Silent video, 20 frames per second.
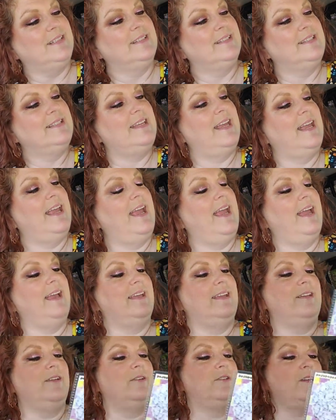See,
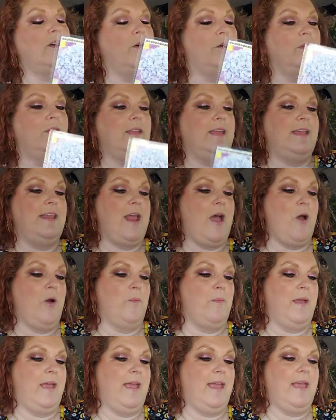you totally know
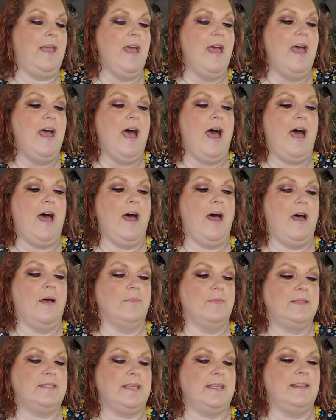me.
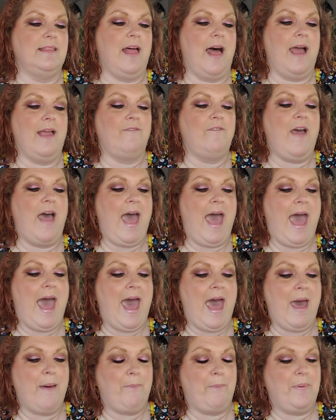Um, let's see. Life
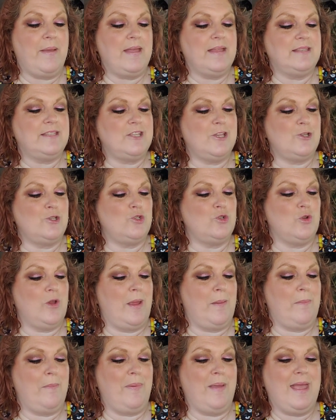happens.
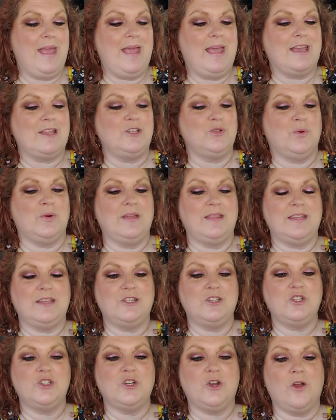Dream big. Enjoy the
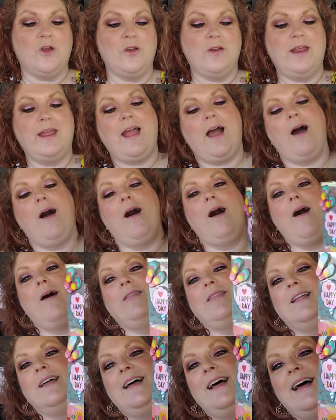journey. Oh,
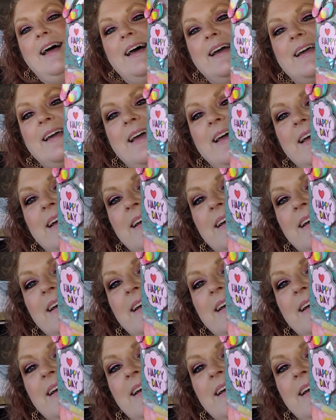look.